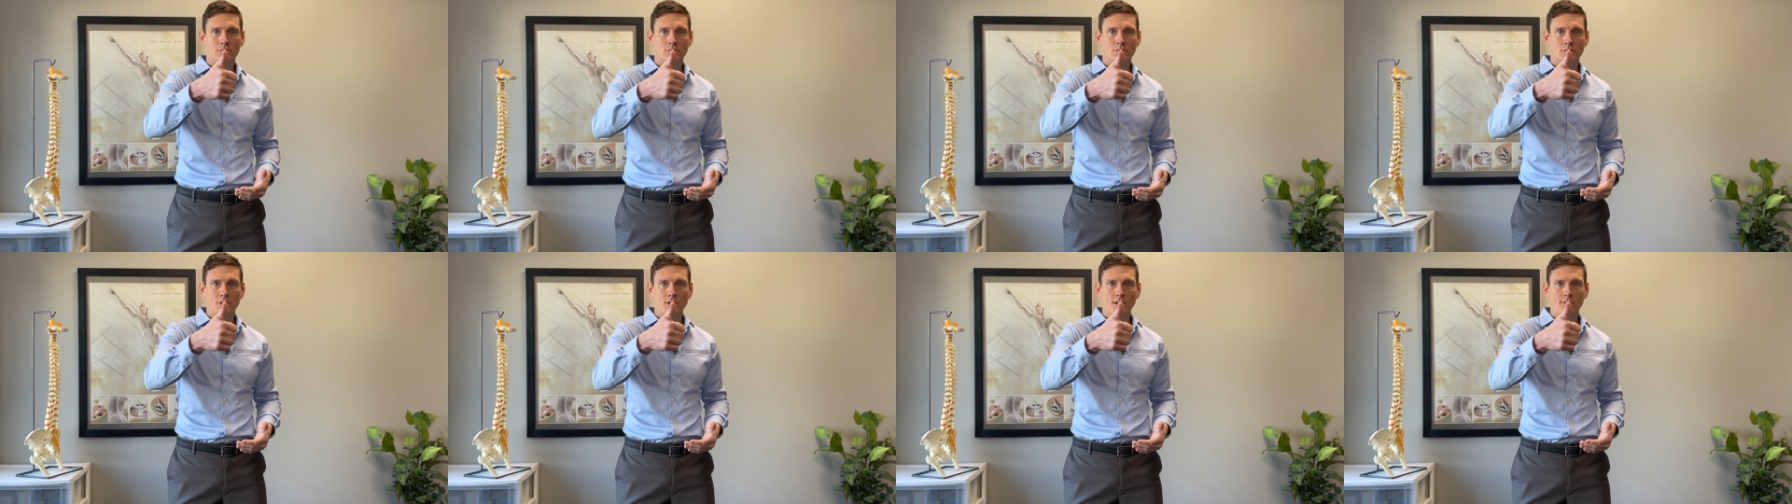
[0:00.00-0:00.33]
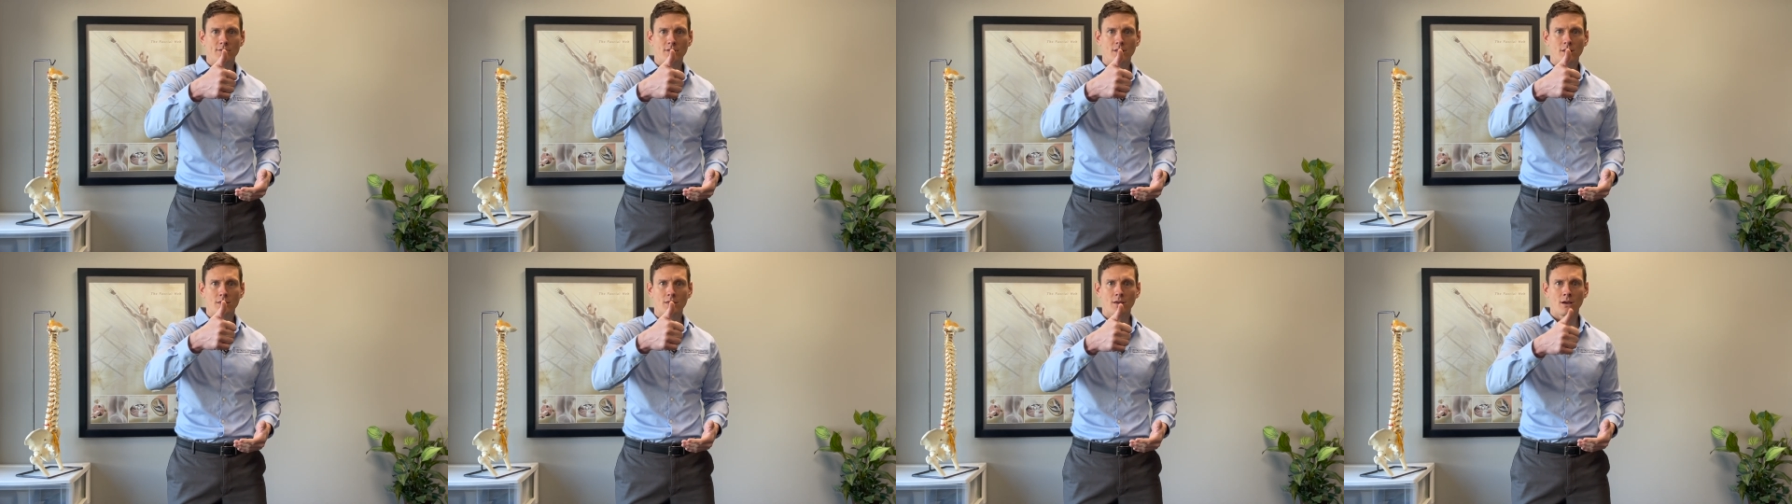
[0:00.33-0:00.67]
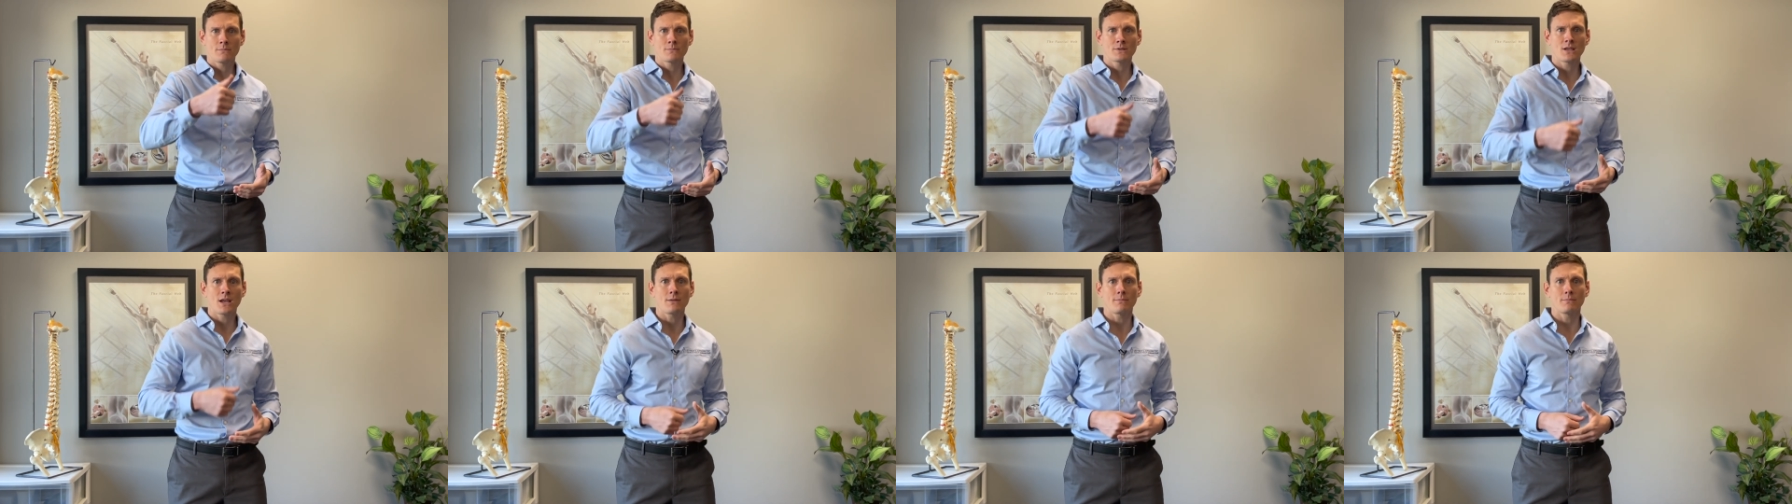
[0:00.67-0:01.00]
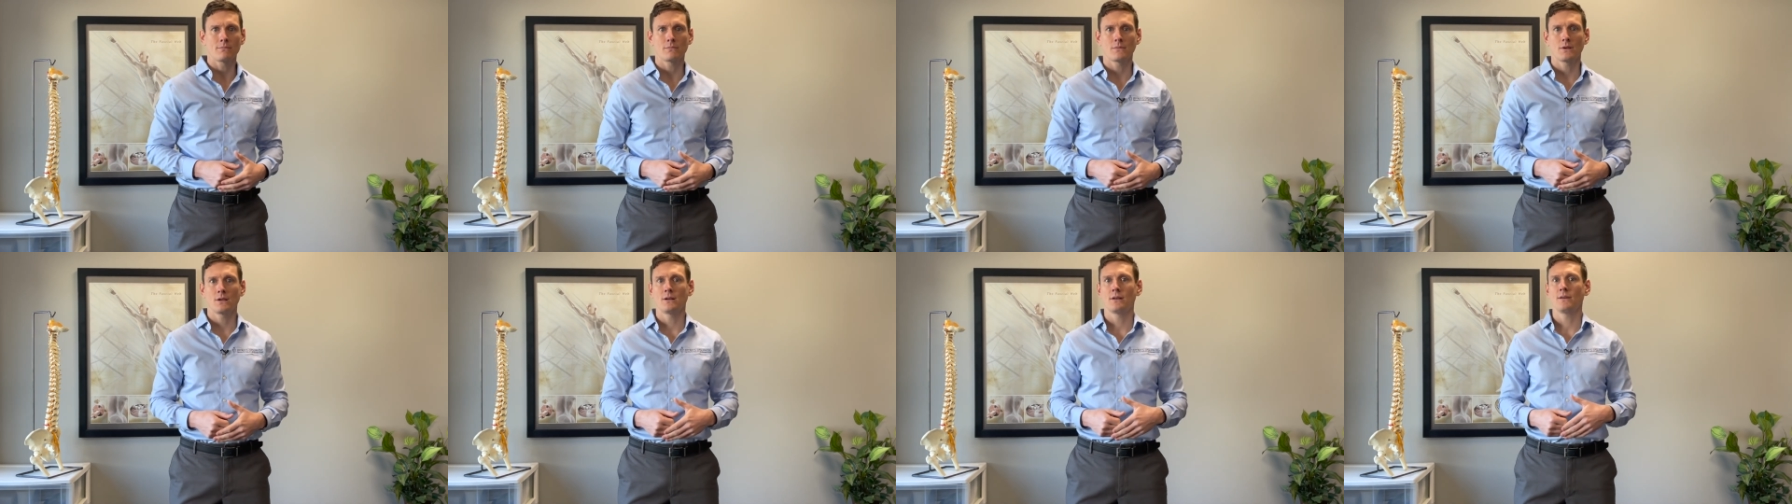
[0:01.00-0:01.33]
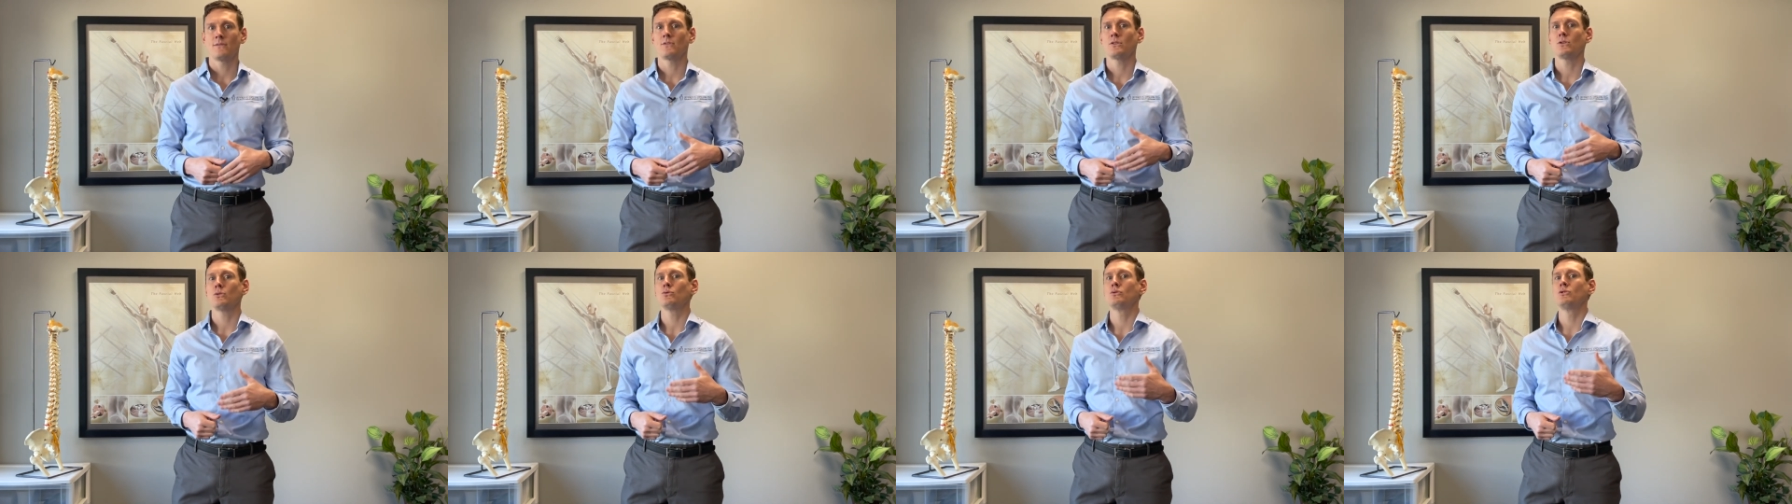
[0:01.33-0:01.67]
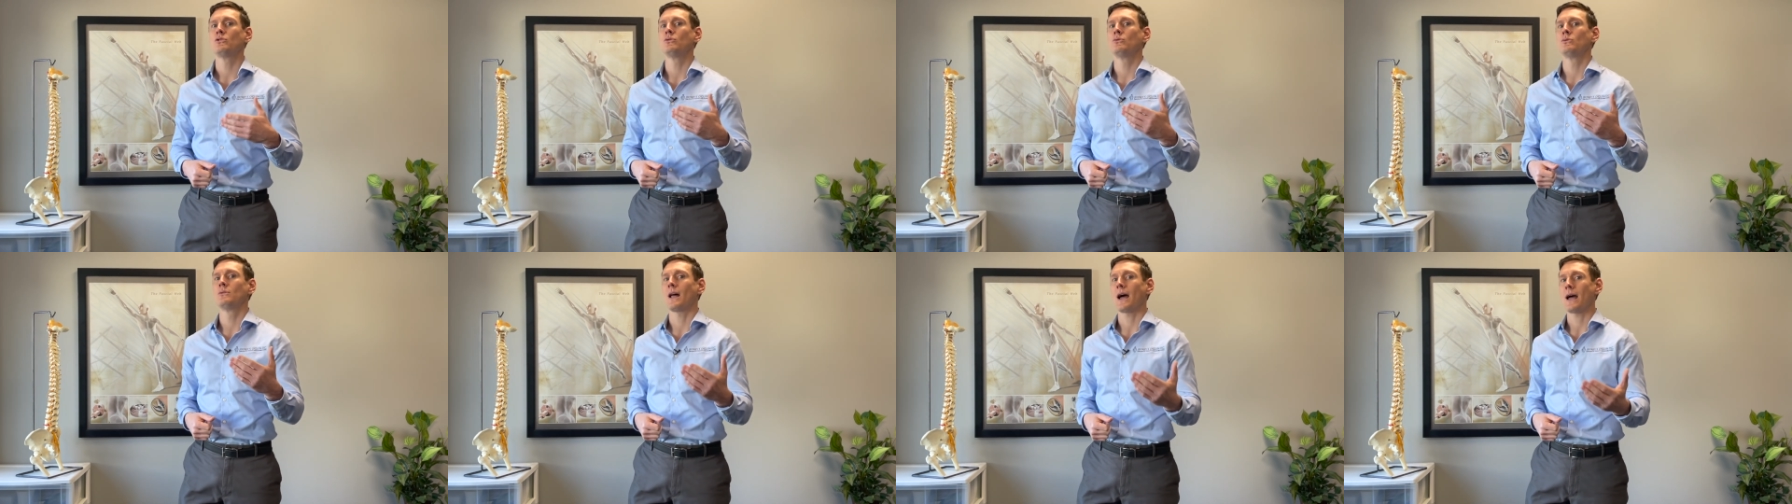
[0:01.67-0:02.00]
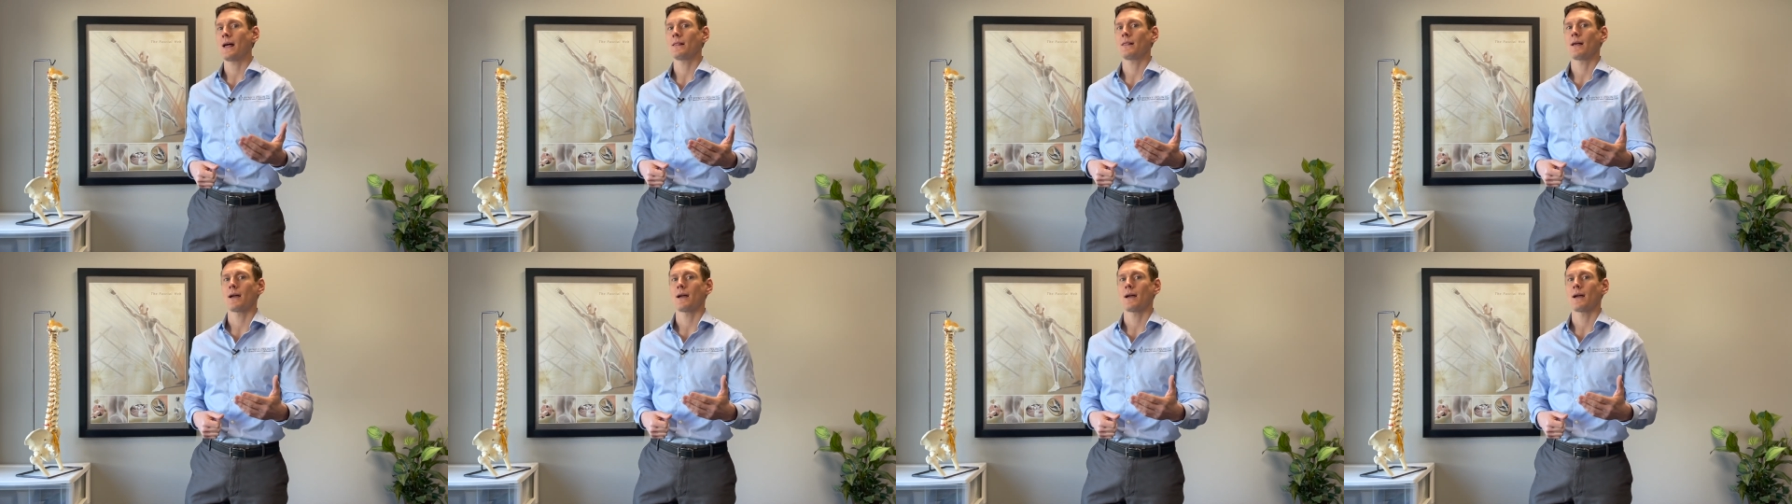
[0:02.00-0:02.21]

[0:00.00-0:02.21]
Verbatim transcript: give it the thumbs up. And if you do not